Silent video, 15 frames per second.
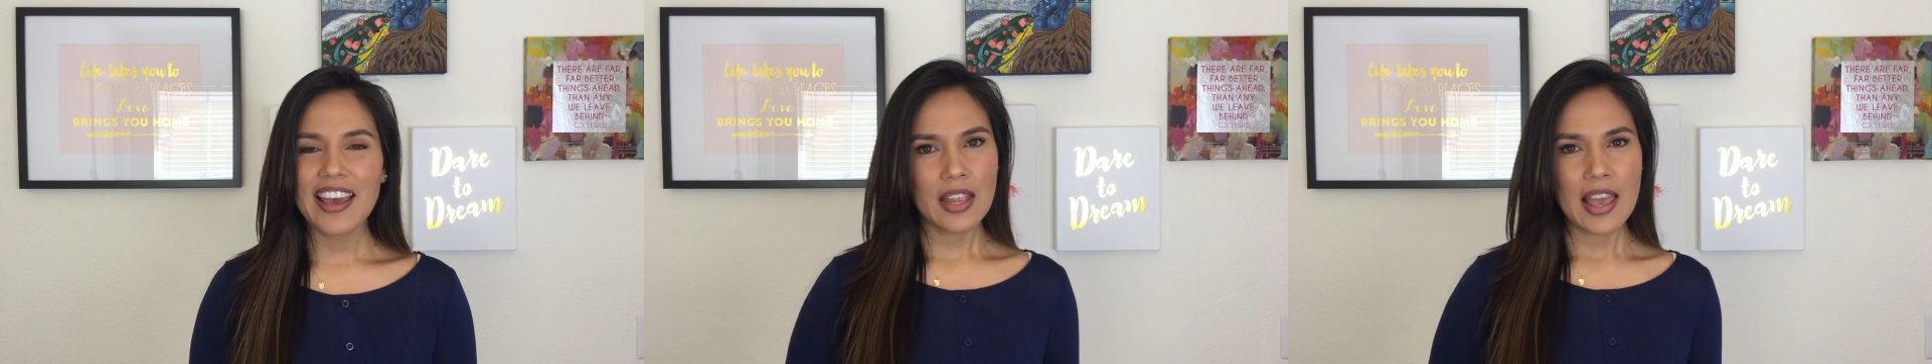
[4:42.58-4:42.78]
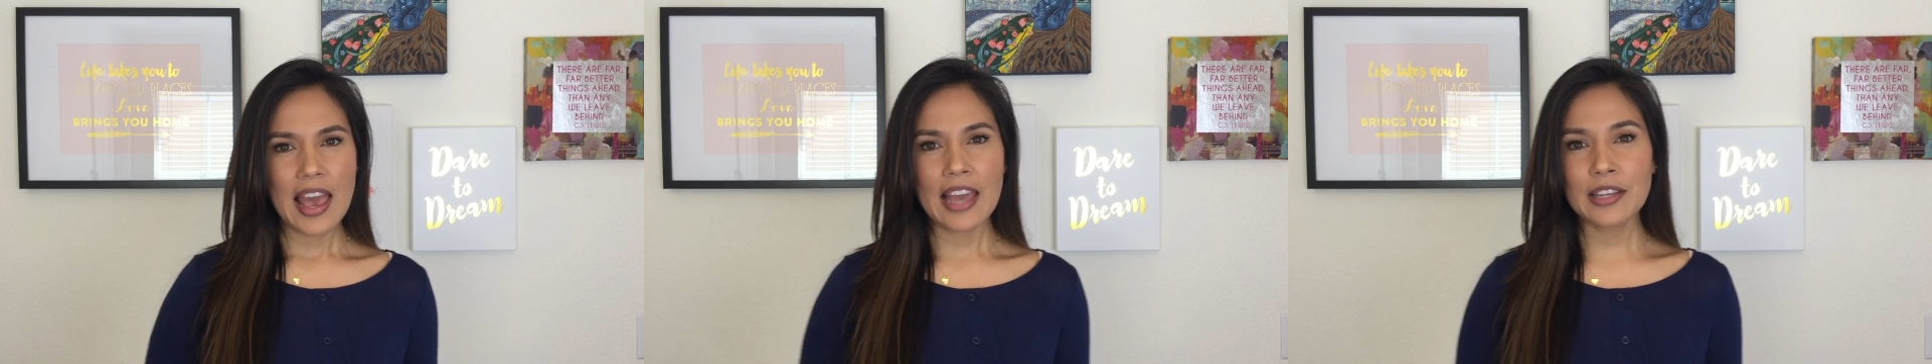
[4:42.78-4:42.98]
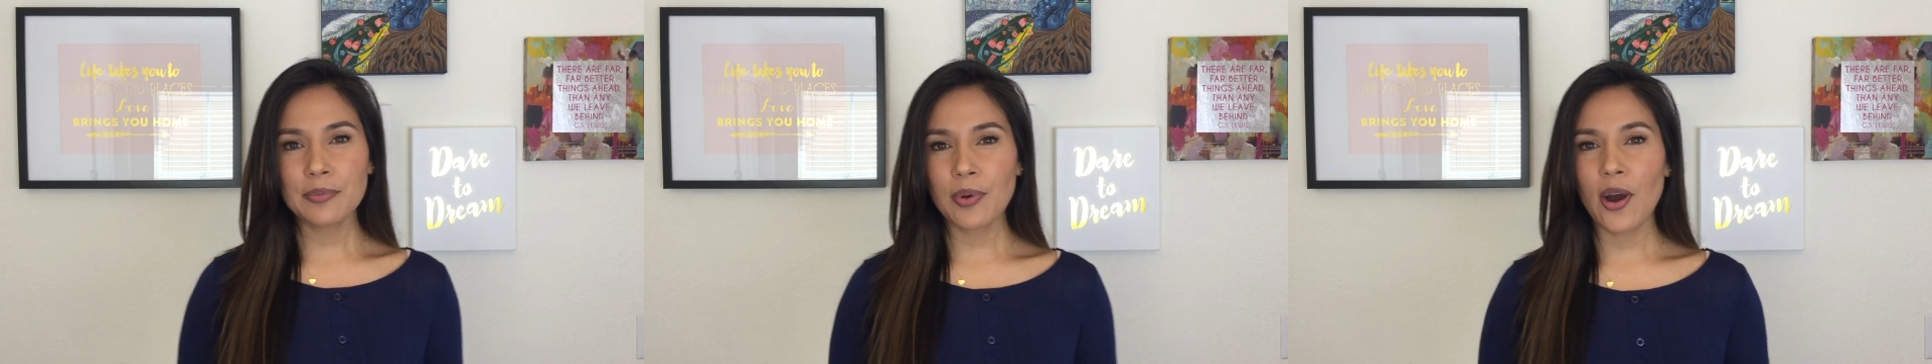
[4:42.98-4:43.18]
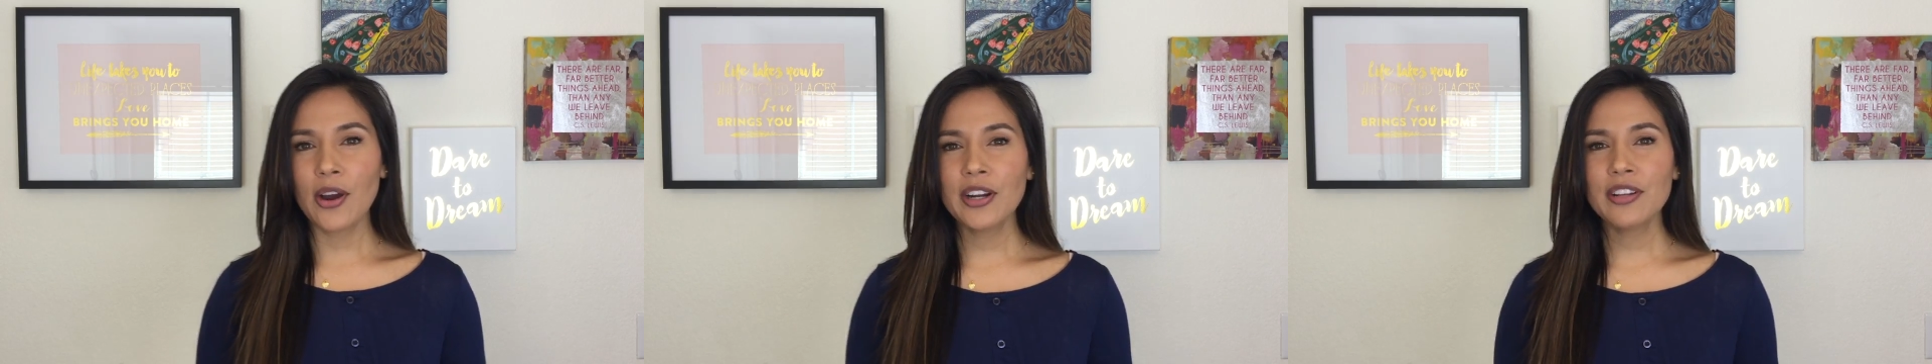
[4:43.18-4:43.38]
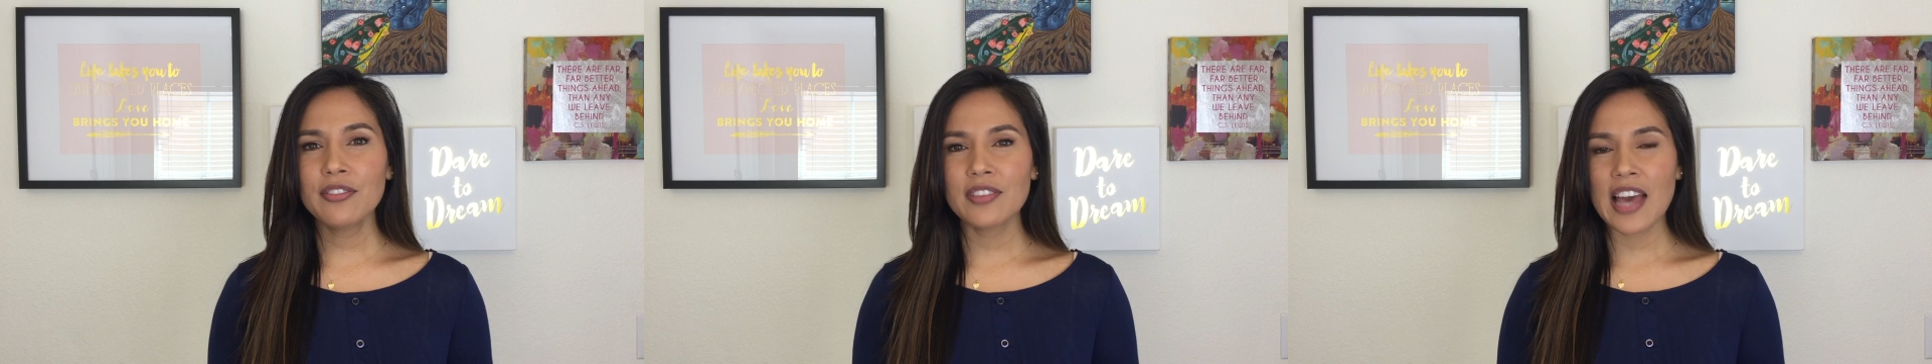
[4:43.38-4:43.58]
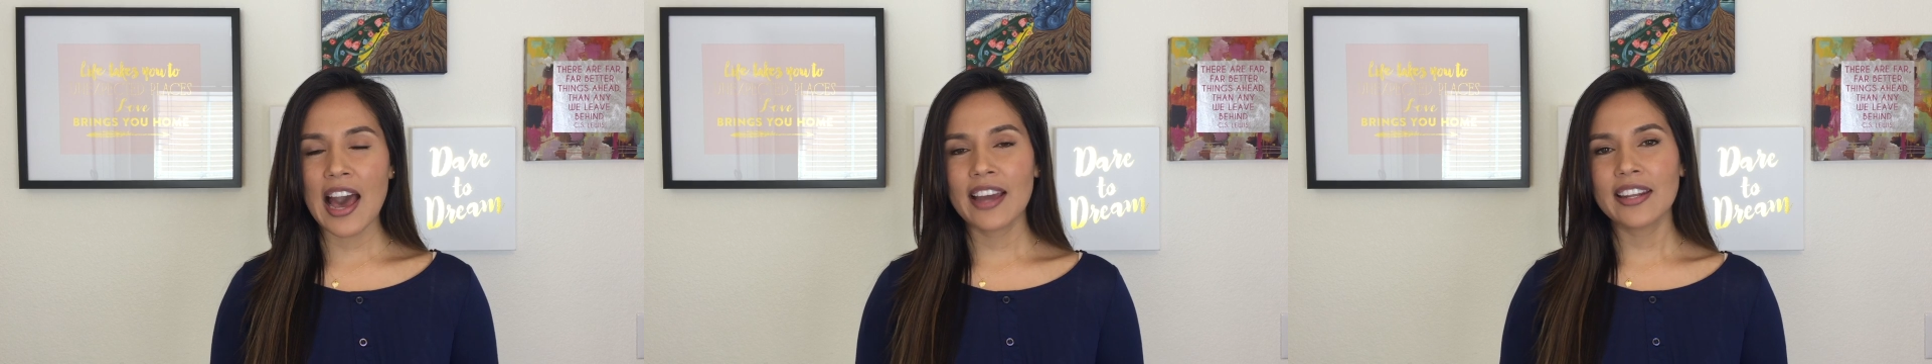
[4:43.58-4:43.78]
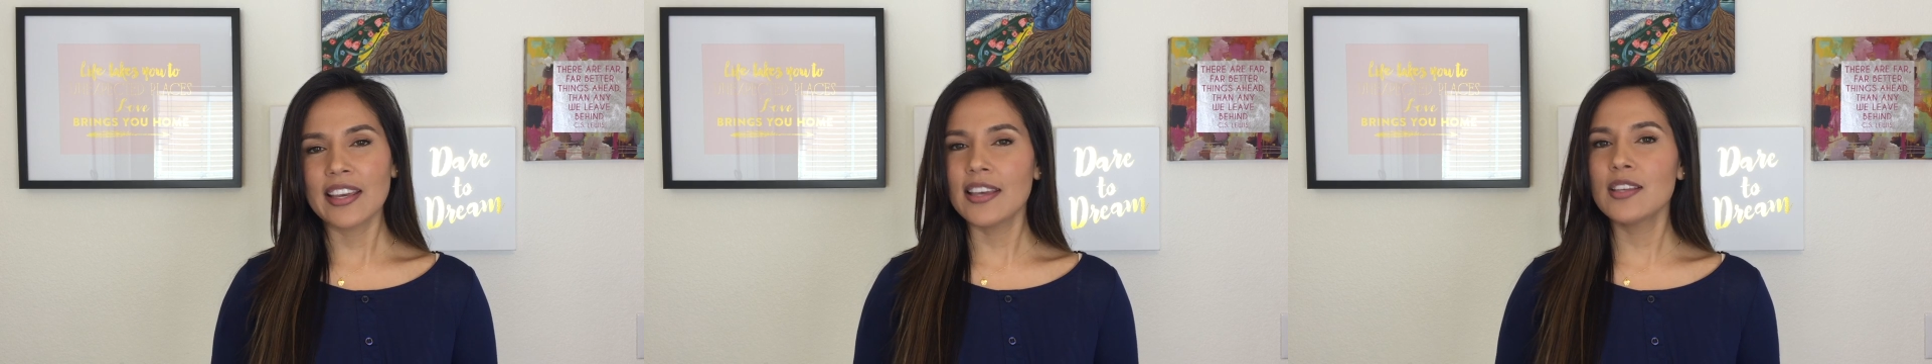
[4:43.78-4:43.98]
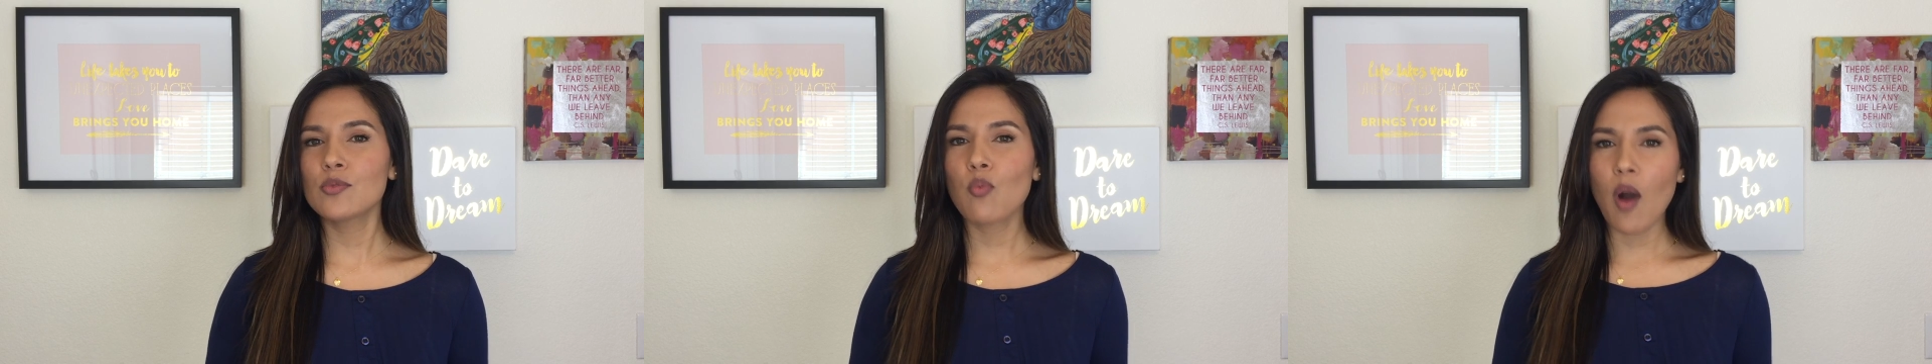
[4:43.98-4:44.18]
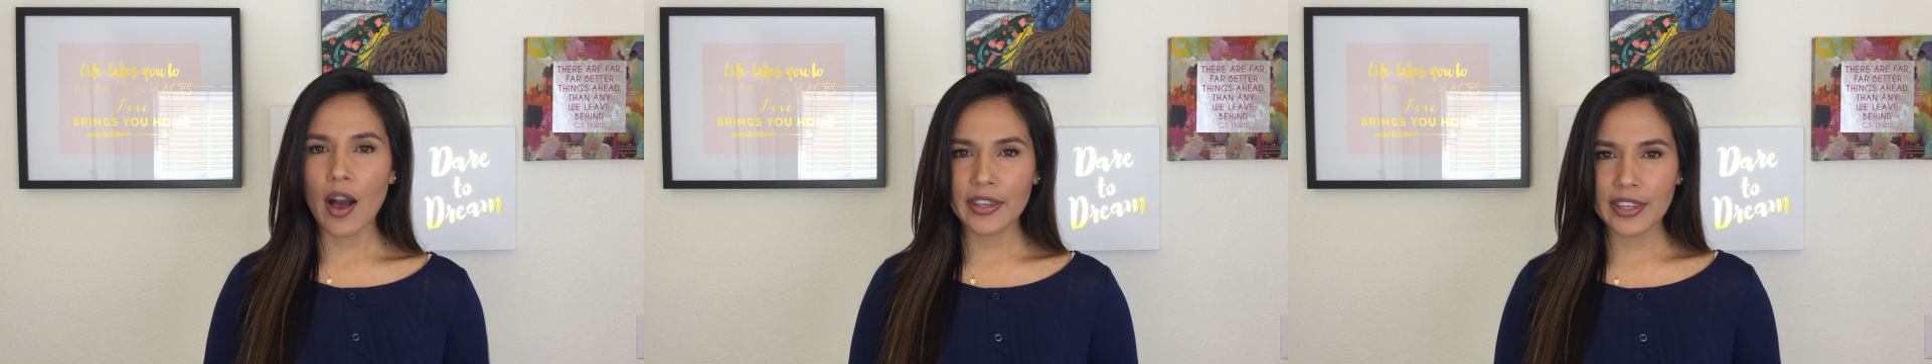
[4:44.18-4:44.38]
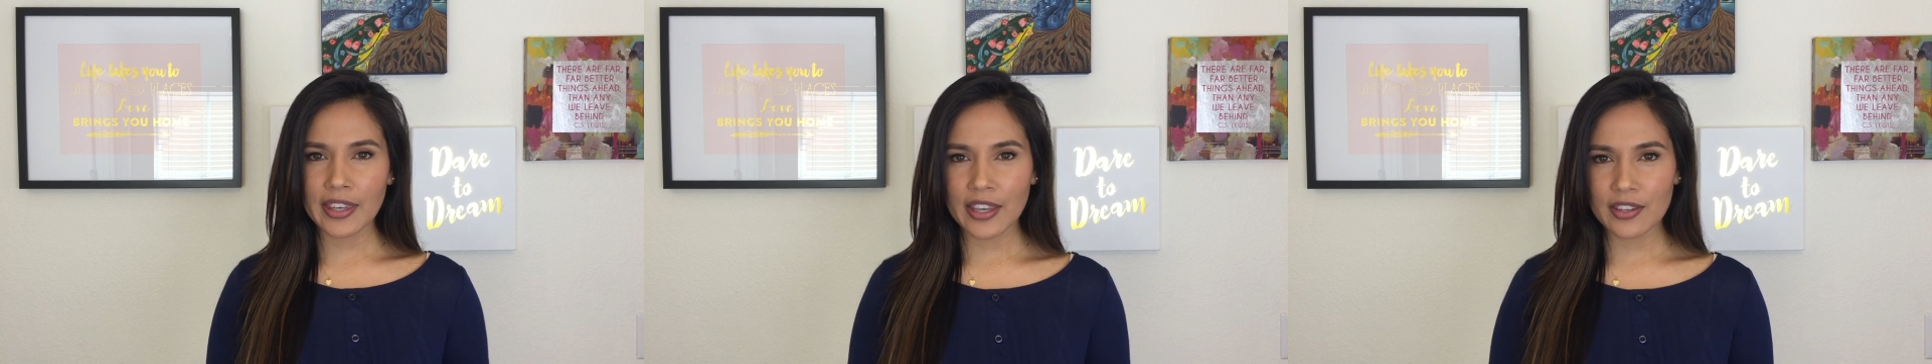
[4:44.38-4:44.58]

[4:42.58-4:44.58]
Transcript: And part of that is walking